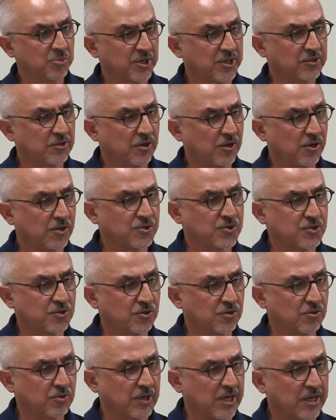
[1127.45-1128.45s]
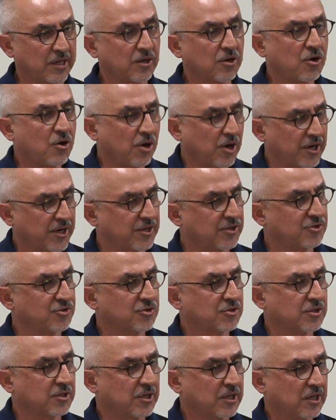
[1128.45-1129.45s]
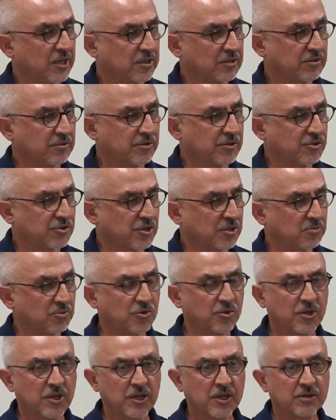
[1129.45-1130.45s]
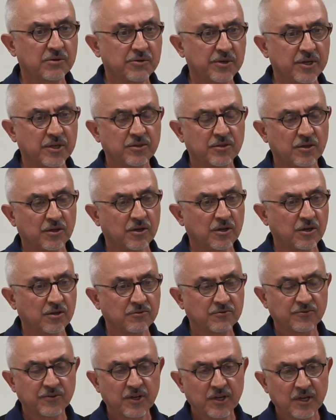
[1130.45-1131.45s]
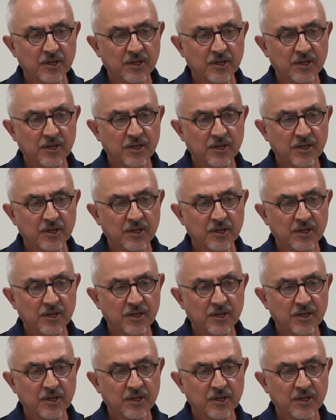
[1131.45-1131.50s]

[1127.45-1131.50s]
but also encouraged the regime to get rid of